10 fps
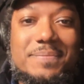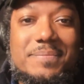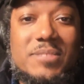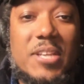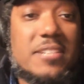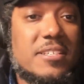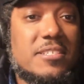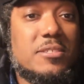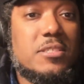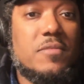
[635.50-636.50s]
So here's an
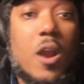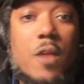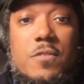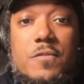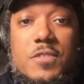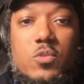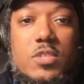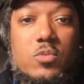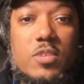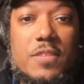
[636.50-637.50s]
exclusive offer for
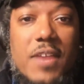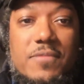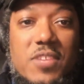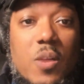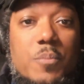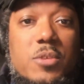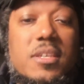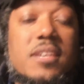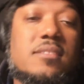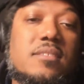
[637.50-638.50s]
2025 to help you
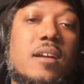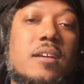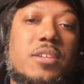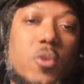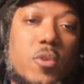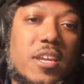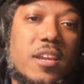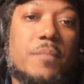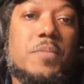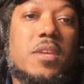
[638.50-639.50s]
kickstart your
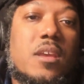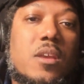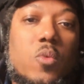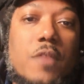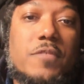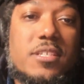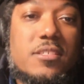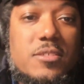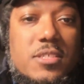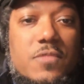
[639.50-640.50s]
year. We're offering an
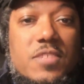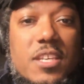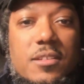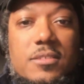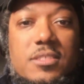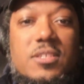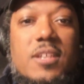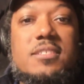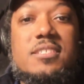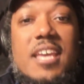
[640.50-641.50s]
exclusive deal.
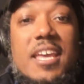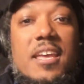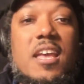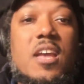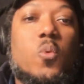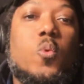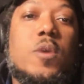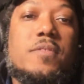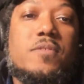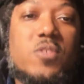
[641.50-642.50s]
Start today
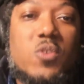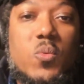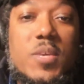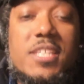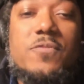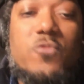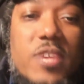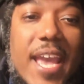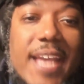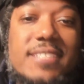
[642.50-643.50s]
with 2 weeks
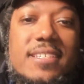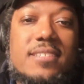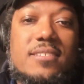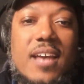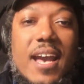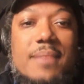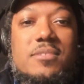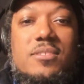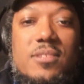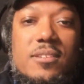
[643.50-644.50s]
free access to
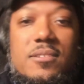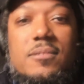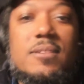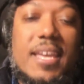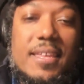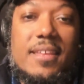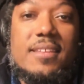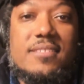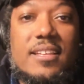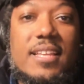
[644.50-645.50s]
Iamstudio and
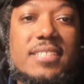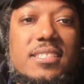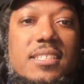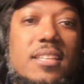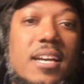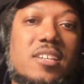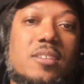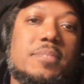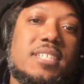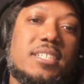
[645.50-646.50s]
its collection and unlock your
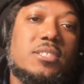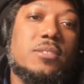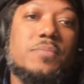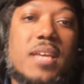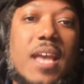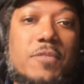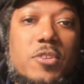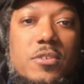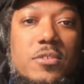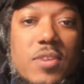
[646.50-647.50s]
potential. After
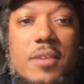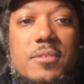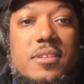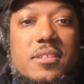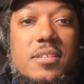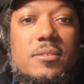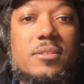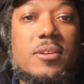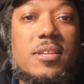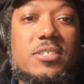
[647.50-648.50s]
your trial, you can continue your
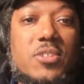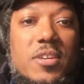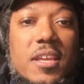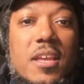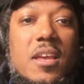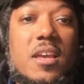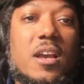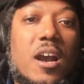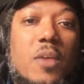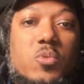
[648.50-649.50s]
learning journey
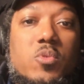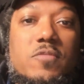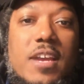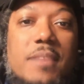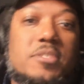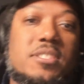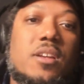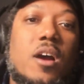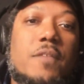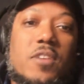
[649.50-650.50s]
with 25%
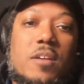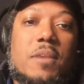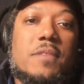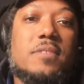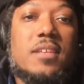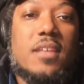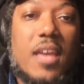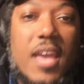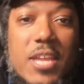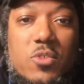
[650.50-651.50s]
off your monthly
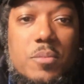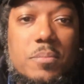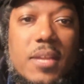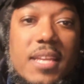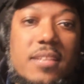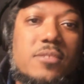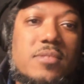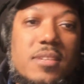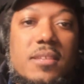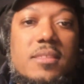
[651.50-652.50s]
annual plan
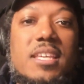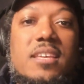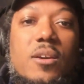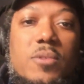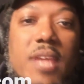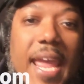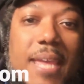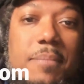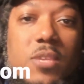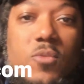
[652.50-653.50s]
using the code
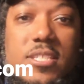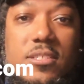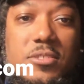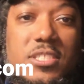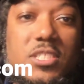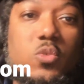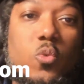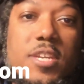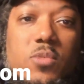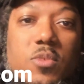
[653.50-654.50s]
AB Resolution
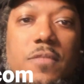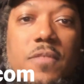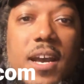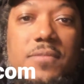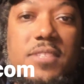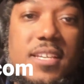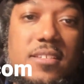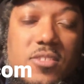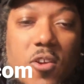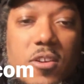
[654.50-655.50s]
2025 to
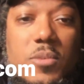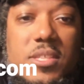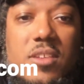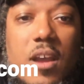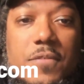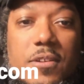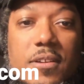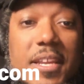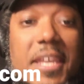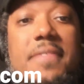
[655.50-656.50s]
get started with this offer.
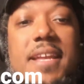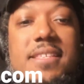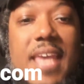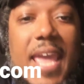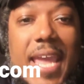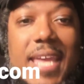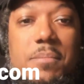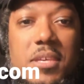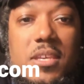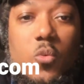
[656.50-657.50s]
Again, that's
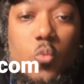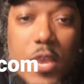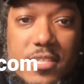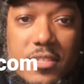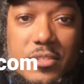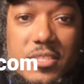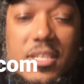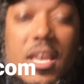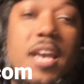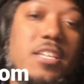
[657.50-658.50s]
AB
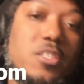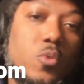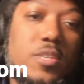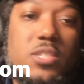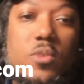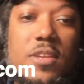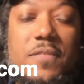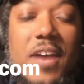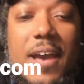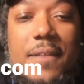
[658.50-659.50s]
Resolution
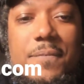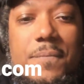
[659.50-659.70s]
2025.